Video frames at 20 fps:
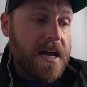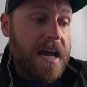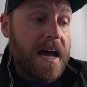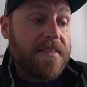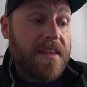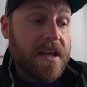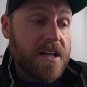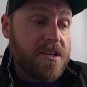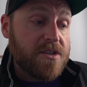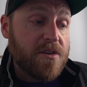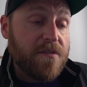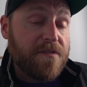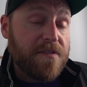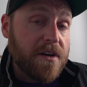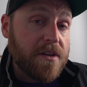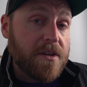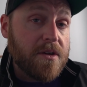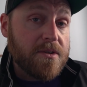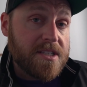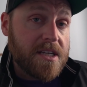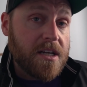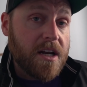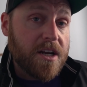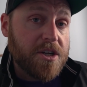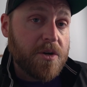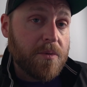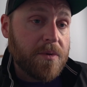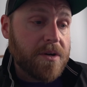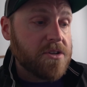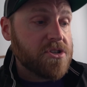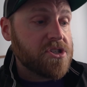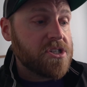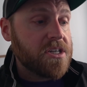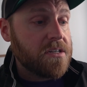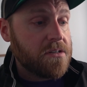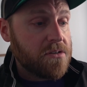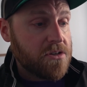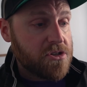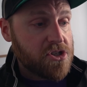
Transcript: And then as you fill those in on your riddle sheet,